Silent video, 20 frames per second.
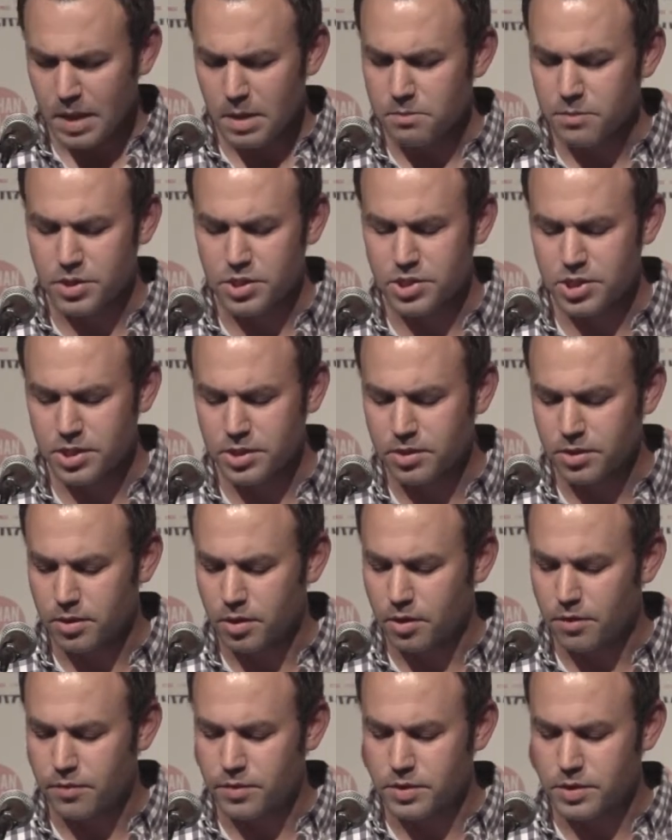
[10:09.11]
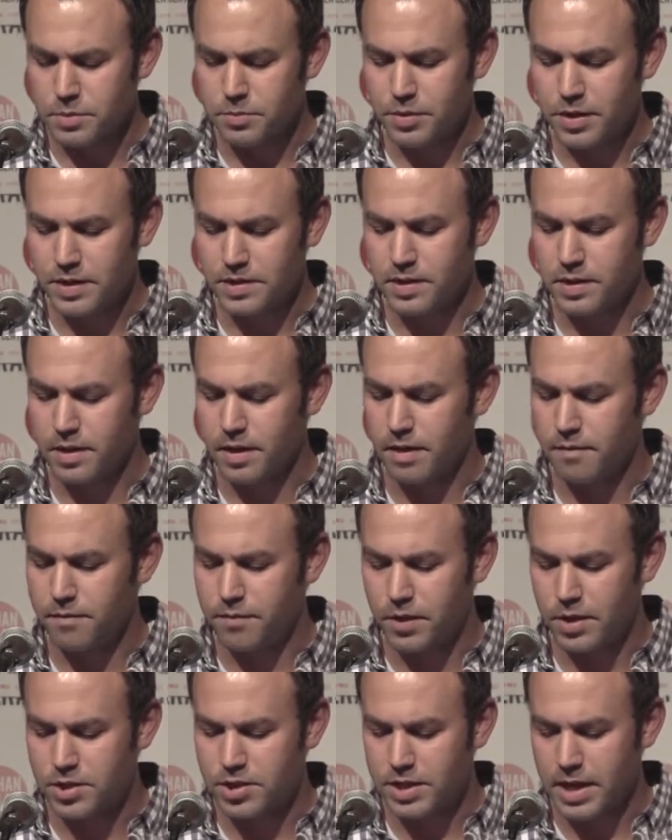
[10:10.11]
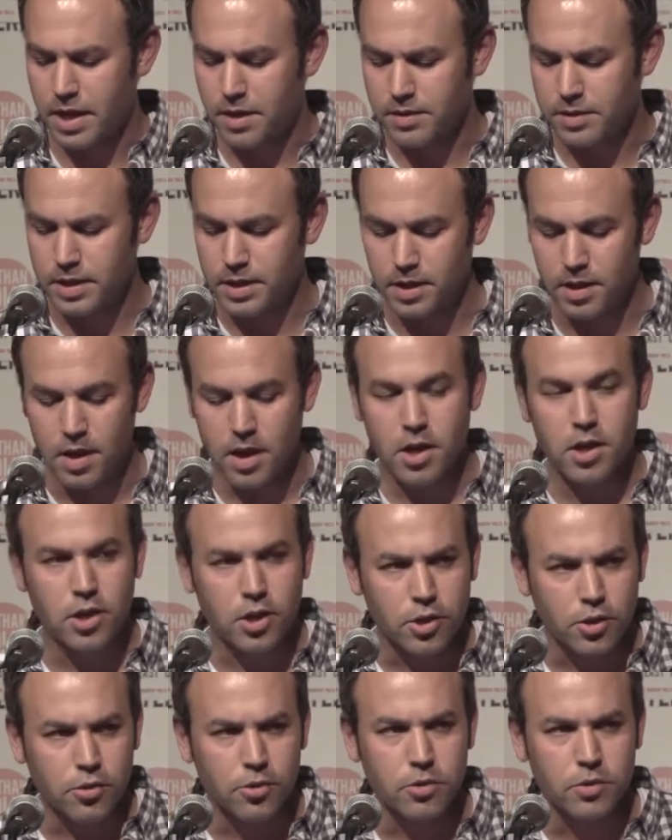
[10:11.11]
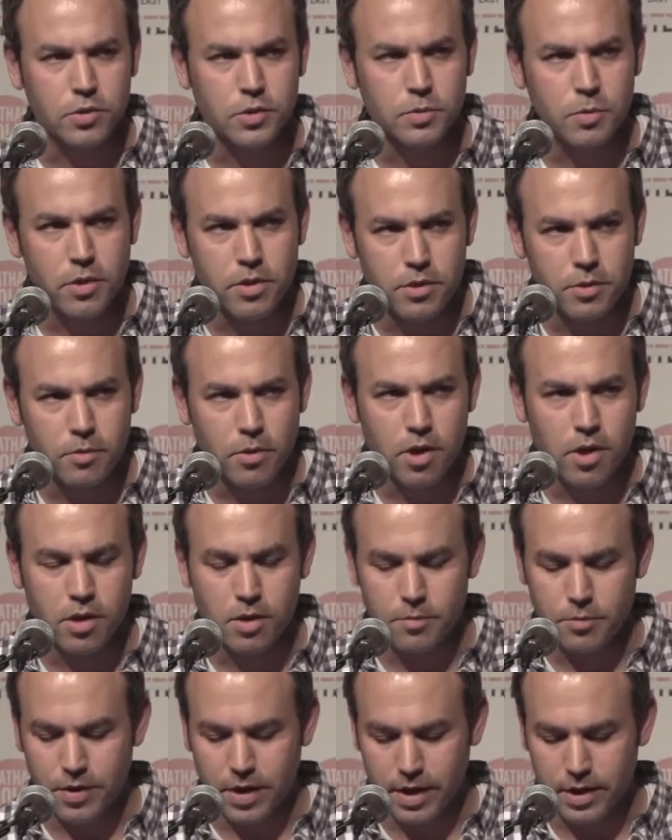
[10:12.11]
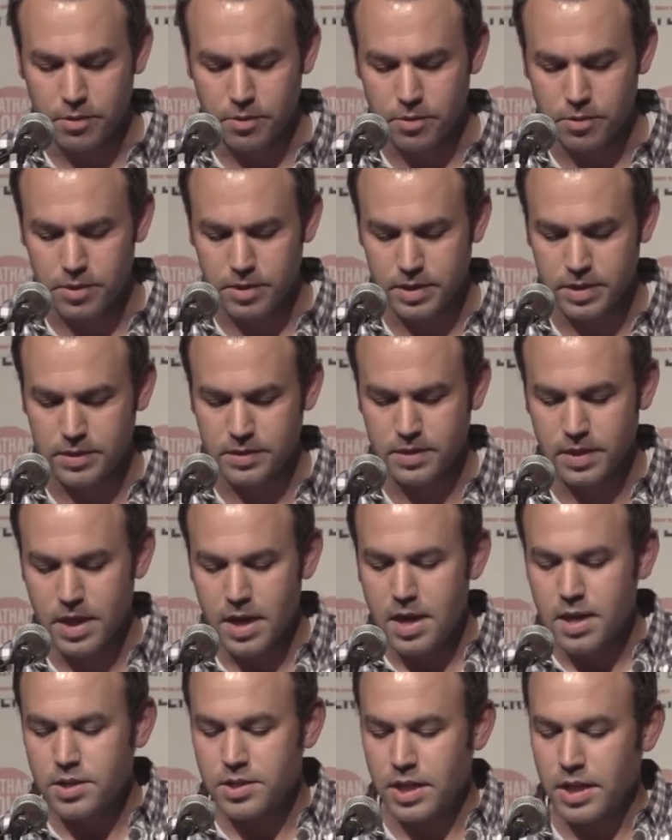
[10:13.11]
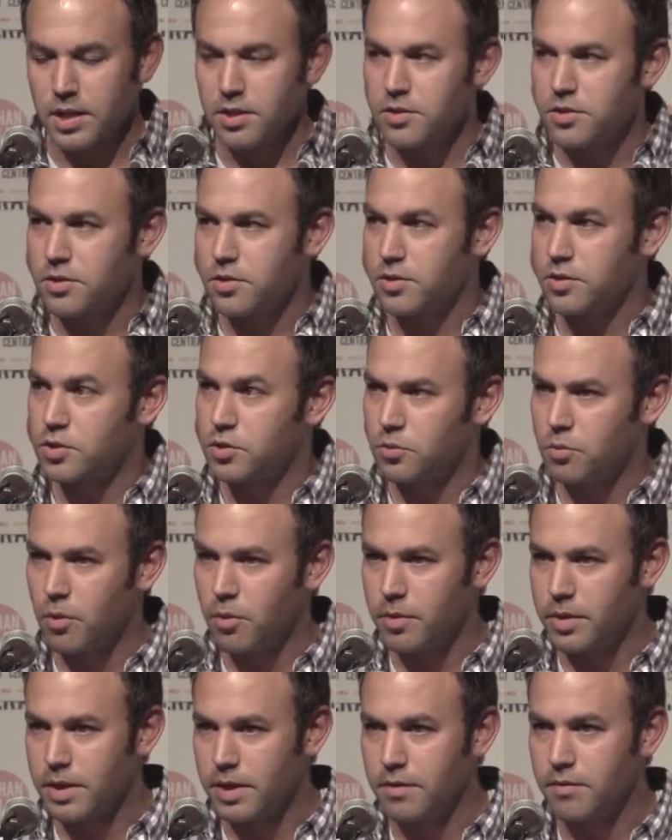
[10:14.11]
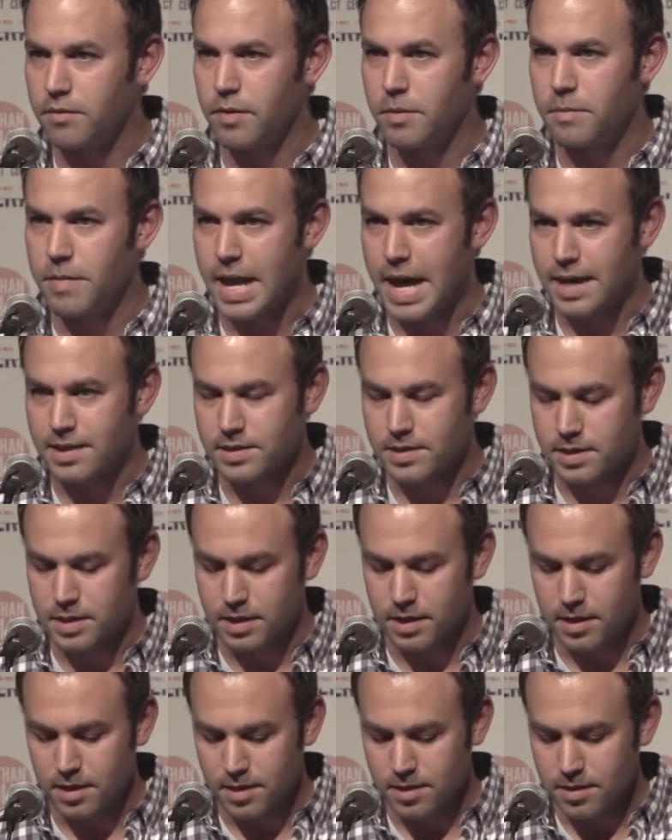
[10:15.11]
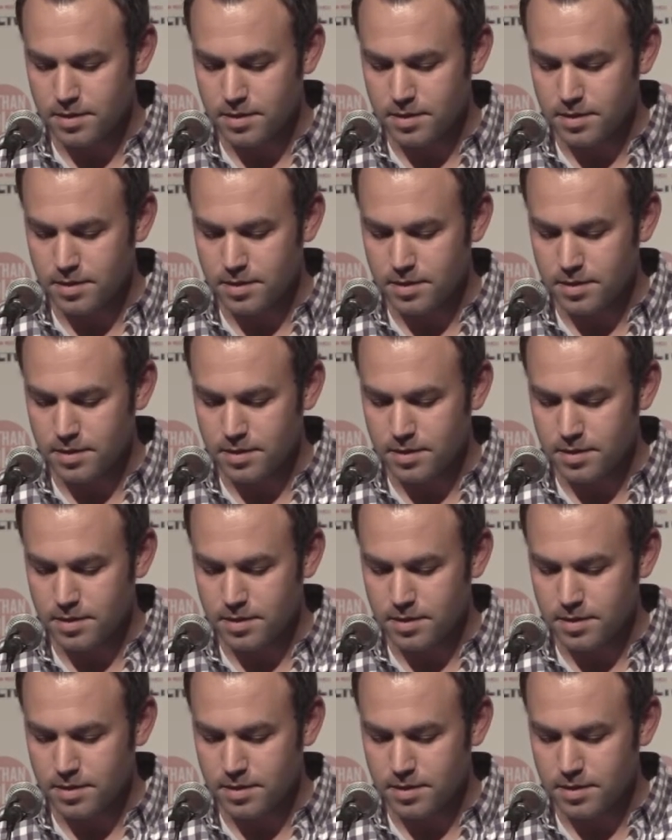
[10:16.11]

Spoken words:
But she took over as president and flushed out the girls with the wrong priorities, changed the sorority from nasty